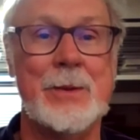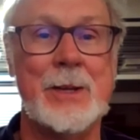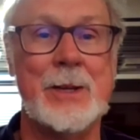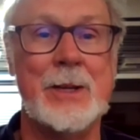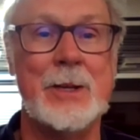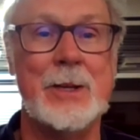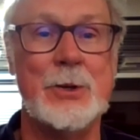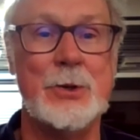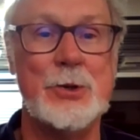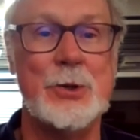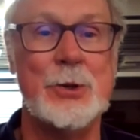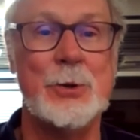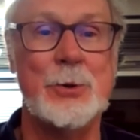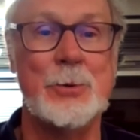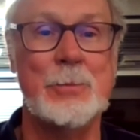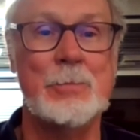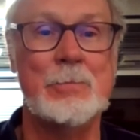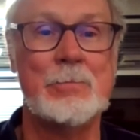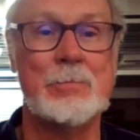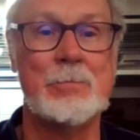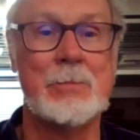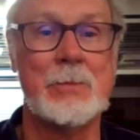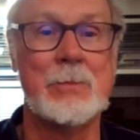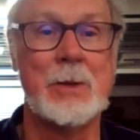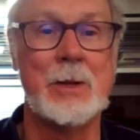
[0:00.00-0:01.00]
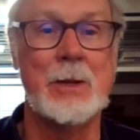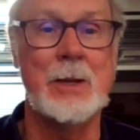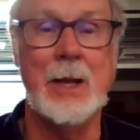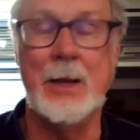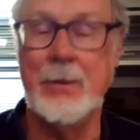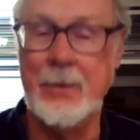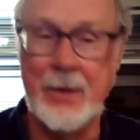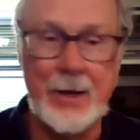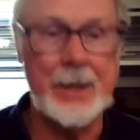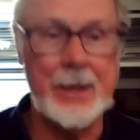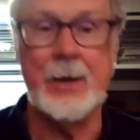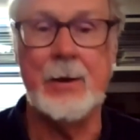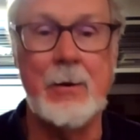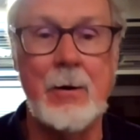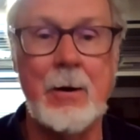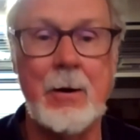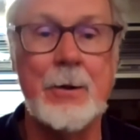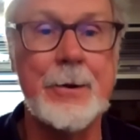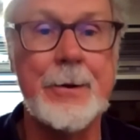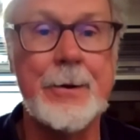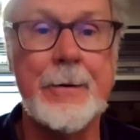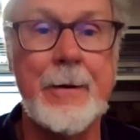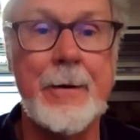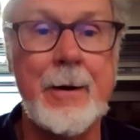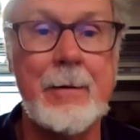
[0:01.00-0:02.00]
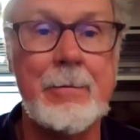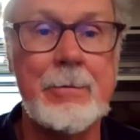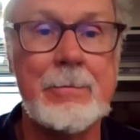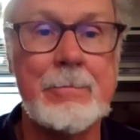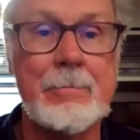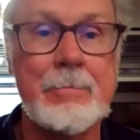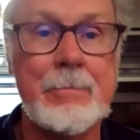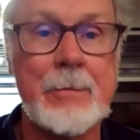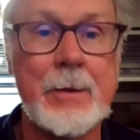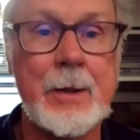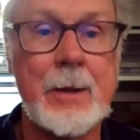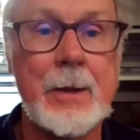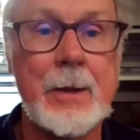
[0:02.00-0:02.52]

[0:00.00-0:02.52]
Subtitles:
in June. And then he called it off.